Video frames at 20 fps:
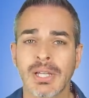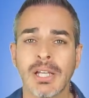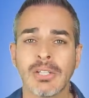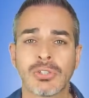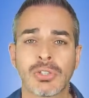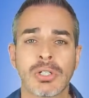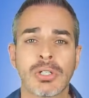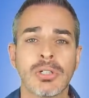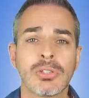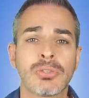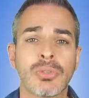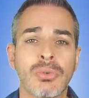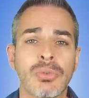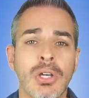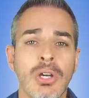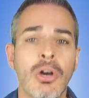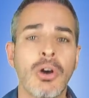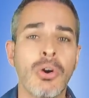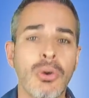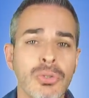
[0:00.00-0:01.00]
I turn to
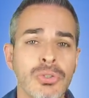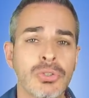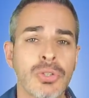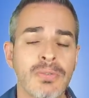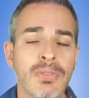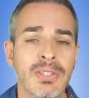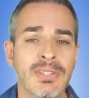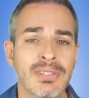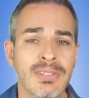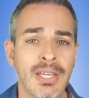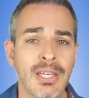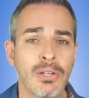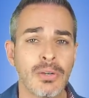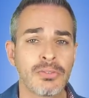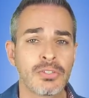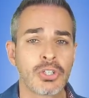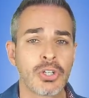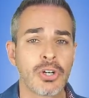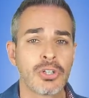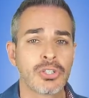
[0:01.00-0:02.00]
the host of the State
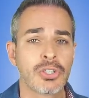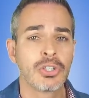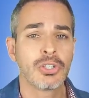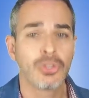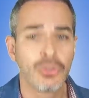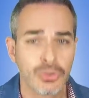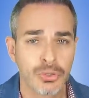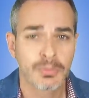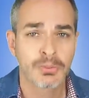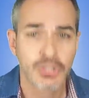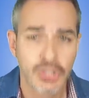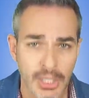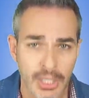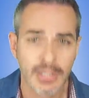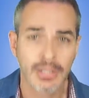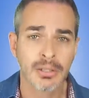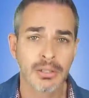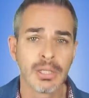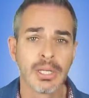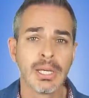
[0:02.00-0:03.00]
of Charge YouTube
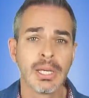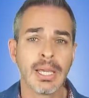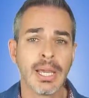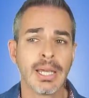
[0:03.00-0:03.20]
channel